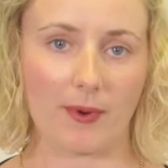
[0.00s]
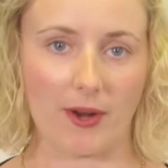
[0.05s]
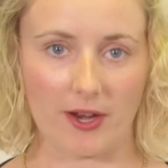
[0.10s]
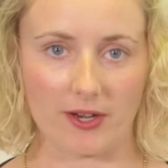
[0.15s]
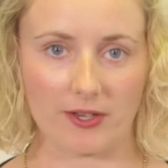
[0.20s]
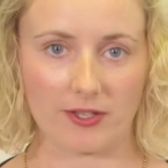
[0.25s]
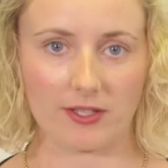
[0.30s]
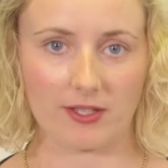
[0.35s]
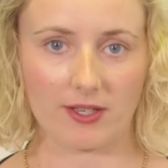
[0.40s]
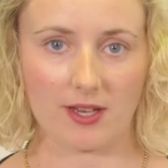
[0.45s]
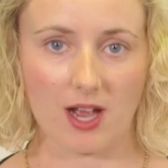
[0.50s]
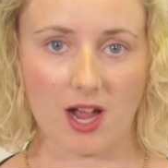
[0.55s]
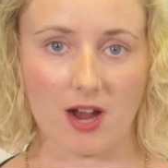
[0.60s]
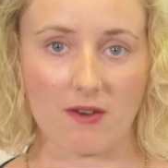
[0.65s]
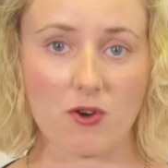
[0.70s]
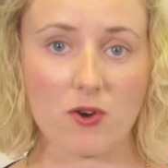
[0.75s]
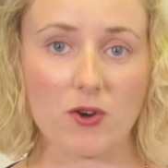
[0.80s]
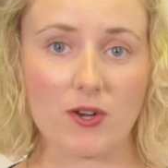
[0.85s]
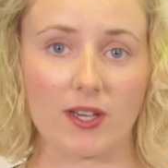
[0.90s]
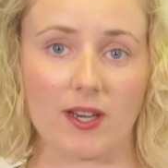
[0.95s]
approach,
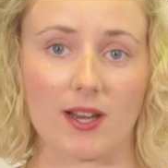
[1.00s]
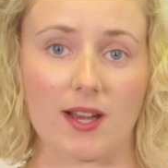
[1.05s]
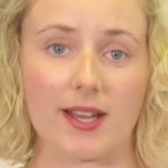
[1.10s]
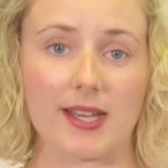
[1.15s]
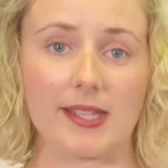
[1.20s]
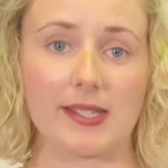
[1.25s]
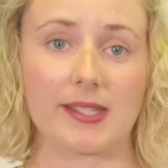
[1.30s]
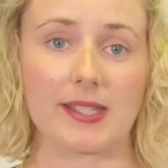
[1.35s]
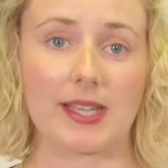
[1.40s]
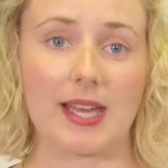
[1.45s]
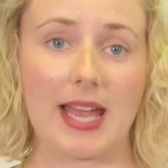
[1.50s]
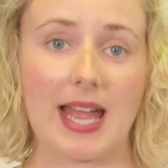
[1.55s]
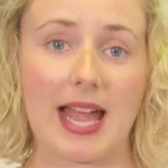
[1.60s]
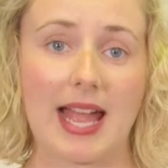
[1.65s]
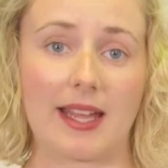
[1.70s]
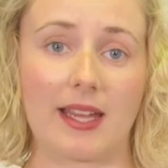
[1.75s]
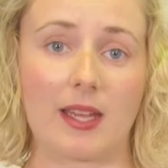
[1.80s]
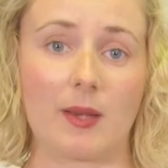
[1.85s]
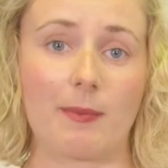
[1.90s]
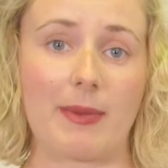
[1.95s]
are organised
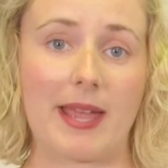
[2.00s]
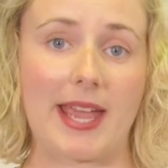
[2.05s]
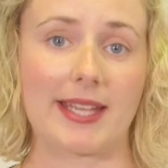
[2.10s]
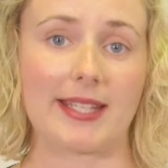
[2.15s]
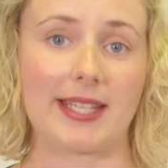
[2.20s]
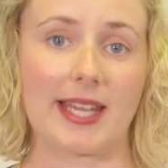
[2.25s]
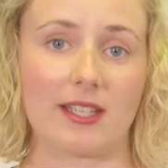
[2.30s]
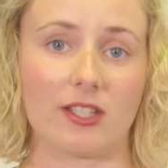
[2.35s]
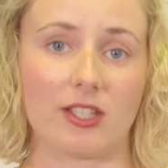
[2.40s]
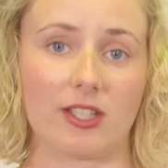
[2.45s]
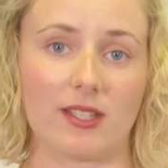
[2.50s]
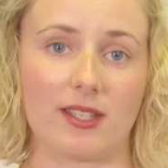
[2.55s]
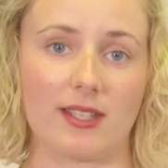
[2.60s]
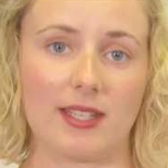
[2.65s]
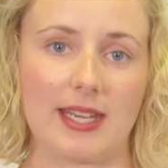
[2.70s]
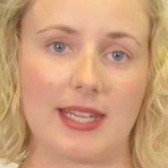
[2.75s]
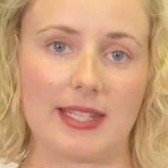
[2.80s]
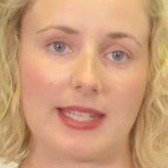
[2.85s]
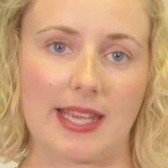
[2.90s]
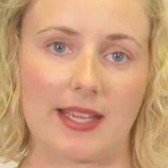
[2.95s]
and can pay attention to
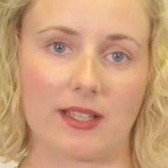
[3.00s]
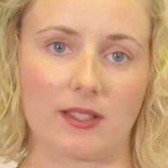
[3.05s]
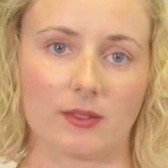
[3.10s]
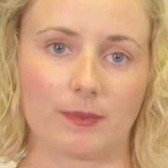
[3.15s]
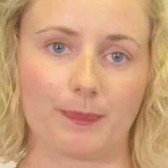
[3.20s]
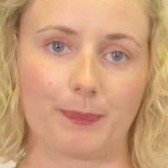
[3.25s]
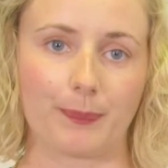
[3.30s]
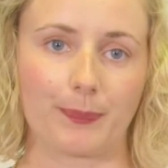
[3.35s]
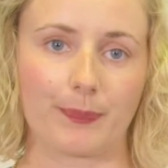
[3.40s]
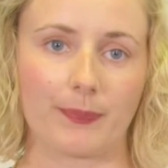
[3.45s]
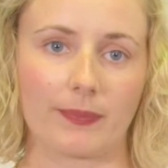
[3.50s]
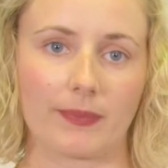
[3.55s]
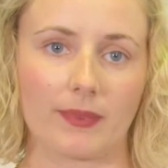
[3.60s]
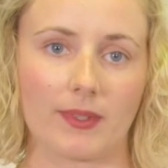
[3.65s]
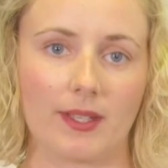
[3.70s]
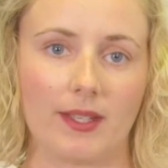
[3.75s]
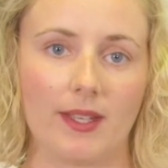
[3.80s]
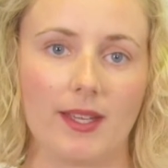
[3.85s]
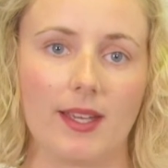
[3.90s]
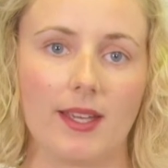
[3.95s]
detail.
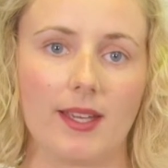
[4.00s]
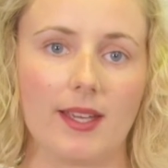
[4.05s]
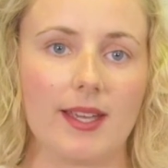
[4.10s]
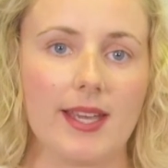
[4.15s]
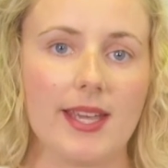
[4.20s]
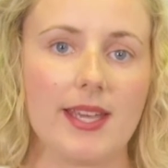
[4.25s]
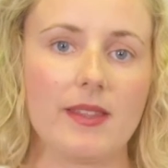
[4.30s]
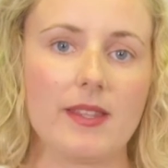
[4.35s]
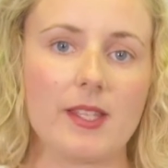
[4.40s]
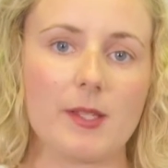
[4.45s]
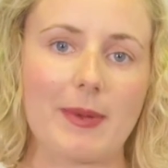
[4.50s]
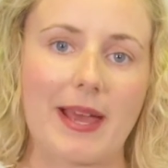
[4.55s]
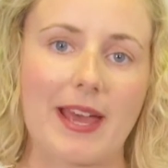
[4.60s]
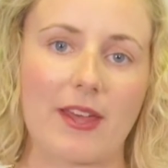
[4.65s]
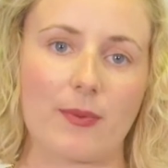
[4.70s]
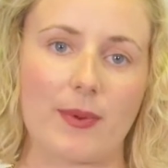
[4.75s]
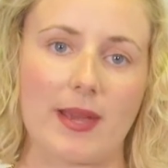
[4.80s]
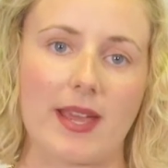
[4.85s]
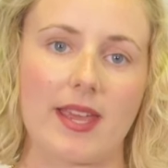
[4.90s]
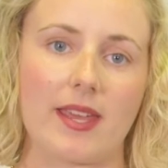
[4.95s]
In this
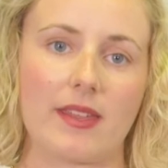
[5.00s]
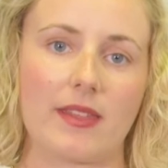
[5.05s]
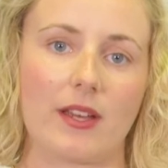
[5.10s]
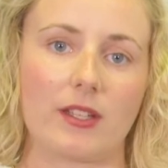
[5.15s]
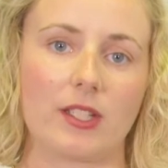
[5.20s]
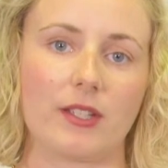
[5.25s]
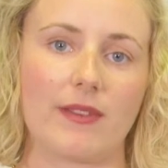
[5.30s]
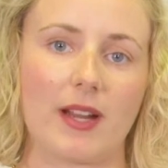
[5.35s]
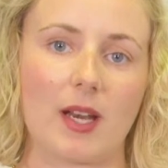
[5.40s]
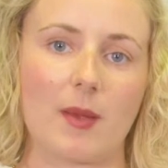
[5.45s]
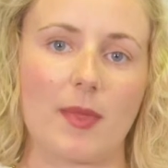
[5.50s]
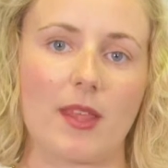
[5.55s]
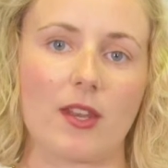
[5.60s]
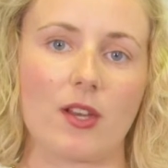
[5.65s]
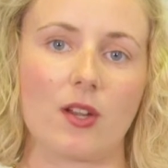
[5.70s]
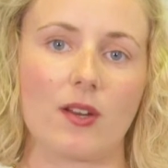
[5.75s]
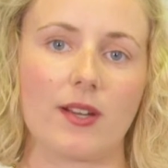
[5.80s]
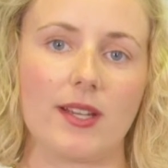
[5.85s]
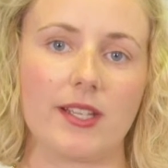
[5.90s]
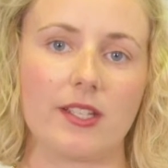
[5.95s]
pathway, they'll develop the
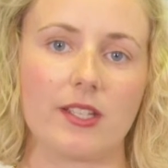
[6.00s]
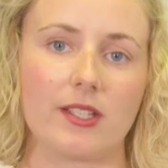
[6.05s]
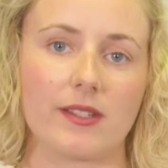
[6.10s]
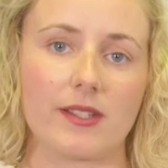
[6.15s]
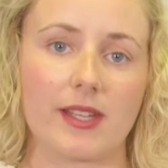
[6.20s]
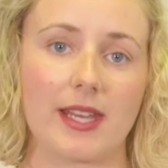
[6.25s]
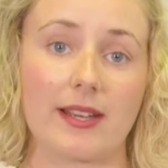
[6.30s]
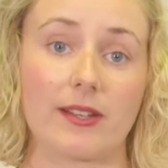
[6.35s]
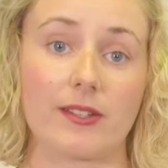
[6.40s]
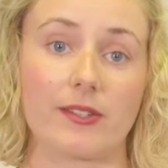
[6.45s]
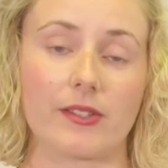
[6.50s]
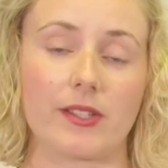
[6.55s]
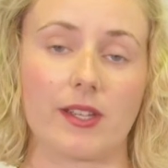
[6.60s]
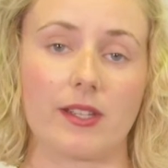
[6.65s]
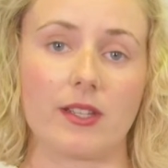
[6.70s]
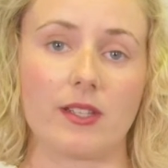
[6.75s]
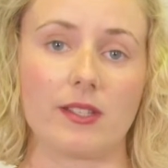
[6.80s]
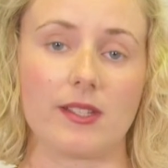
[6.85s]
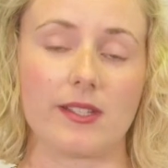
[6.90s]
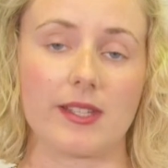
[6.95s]
knowledge, skills
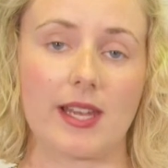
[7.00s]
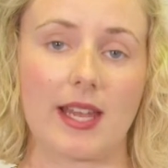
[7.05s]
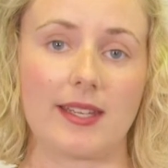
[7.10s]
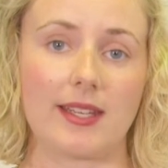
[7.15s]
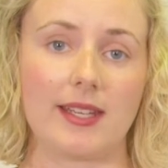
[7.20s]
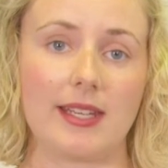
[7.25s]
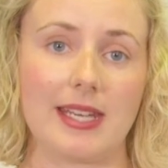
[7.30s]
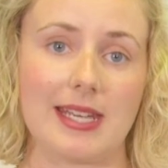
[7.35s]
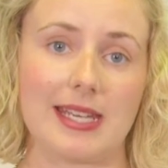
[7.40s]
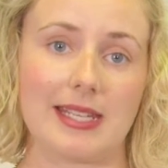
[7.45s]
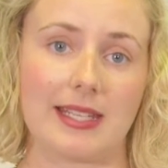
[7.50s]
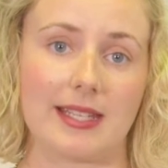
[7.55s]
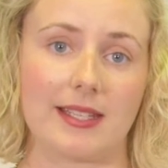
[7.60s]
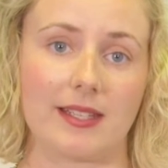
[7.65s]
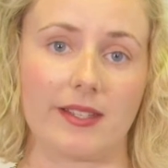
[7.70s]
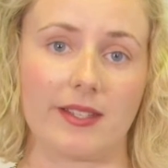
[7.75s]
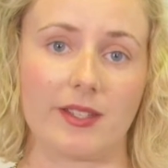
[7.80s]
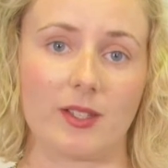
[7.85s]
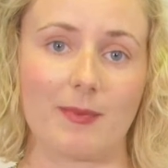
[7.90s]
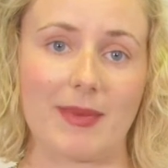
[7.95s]
and understanding
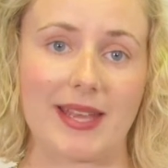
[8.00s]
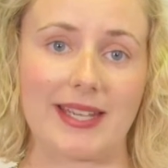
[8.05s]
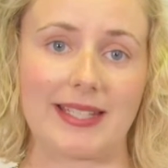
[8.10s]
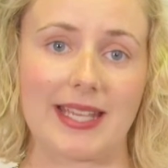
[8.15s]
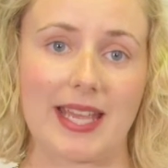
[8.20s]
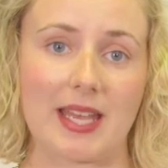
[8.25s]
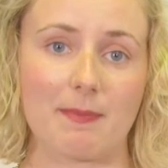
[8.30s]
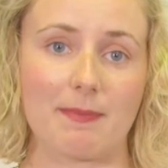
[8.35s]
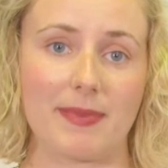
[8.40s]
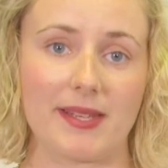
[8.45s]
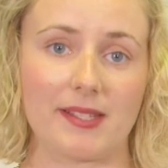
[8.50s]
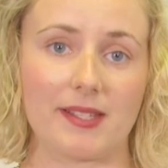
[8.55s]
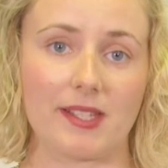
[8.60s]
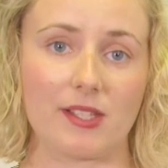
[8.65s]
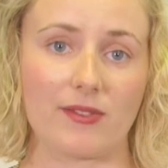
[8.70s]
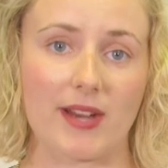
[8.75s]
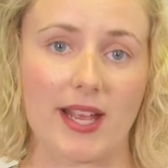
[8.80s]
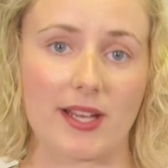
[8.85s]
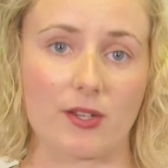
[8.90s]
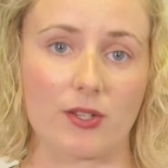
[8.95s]
needed to maintain
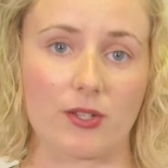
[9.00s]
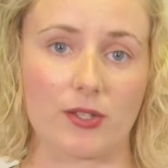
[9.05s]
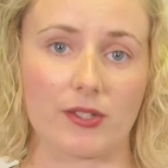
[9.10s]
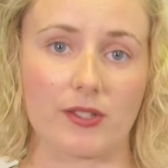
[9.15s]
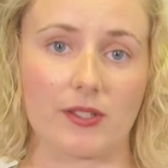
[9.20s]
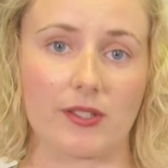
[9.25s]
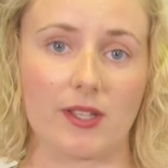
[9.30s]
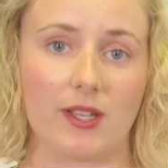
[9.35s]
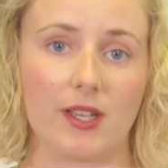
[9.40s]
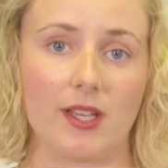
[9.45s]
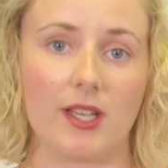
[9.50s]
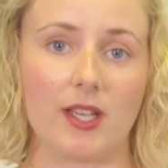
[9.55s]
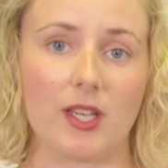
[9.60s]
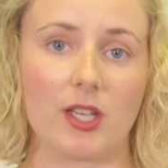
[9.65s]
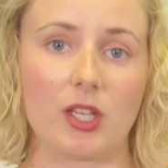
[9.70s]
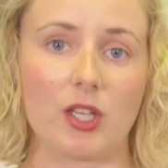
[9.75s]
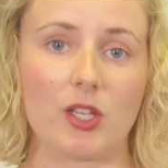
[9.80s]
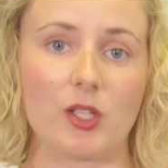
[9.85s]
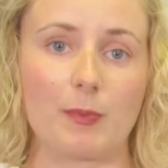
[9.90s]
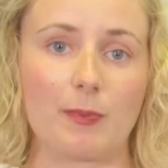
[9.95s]
business records,
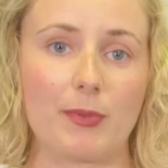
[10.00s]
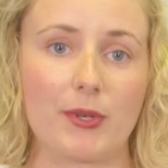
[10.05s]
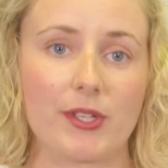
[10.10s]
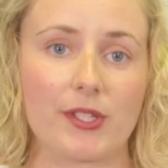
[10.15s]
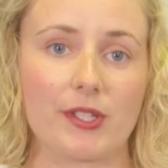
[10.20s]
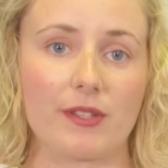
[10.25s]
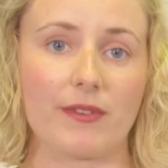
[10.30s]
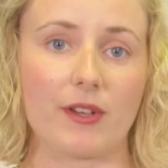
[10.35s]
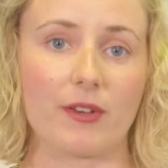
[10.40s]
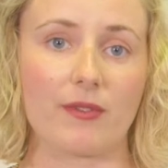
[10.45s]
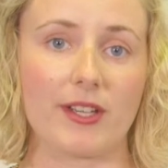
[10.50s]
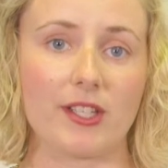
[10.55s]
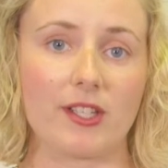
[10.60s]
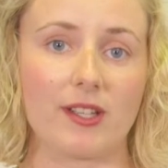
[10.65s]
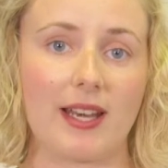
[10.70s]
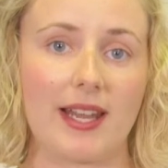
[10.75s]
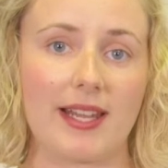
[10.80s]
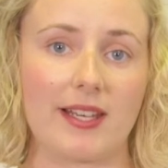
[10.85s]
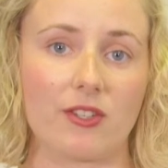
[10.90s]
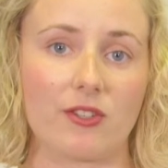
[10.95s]
use books of
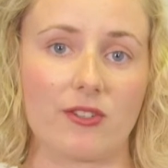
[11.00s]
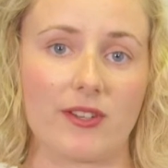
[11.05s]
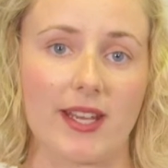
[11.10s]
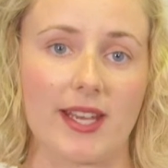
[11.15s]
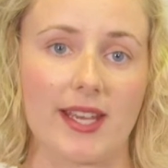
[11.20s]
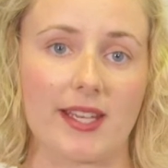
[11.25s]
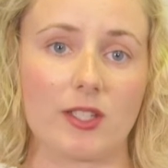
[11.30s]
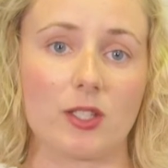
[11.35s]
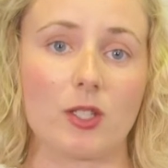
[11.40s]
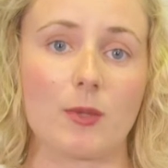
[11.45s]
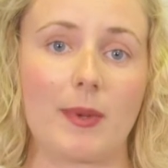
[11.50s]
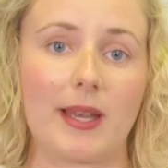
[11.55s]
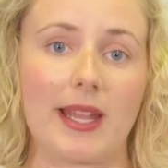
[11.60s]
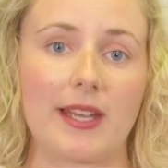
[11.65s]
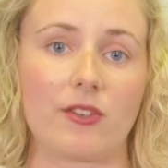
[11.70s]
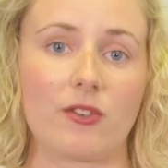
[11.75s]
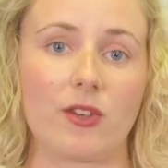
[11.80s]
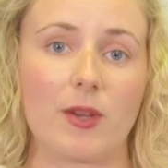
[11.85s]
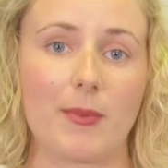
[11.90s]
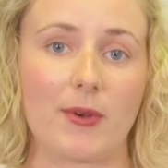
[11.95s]
original entry and double
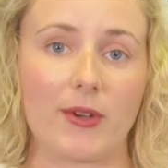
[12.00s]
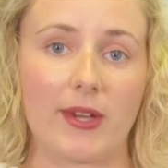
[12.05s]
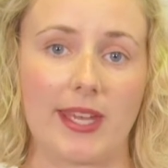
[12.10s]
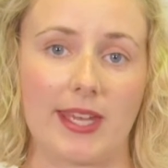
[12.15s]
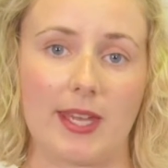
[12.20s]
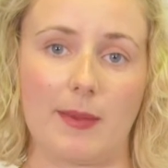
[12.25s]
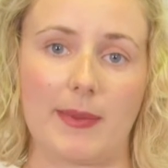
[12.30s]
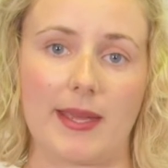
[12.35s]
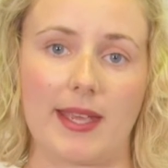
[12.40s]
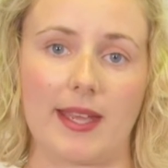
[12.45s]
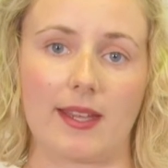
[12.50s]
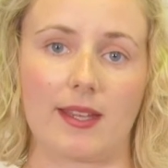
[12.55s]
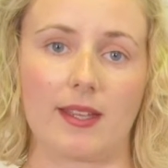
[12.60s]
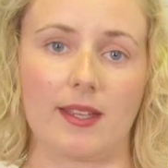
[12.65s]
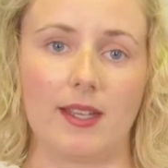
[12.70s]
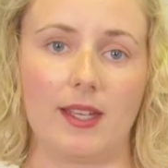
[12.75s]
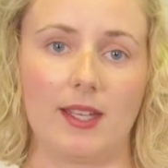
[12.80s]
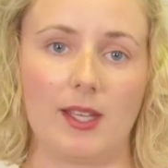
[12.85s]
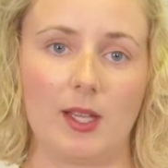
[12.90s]
entry bookkeeping,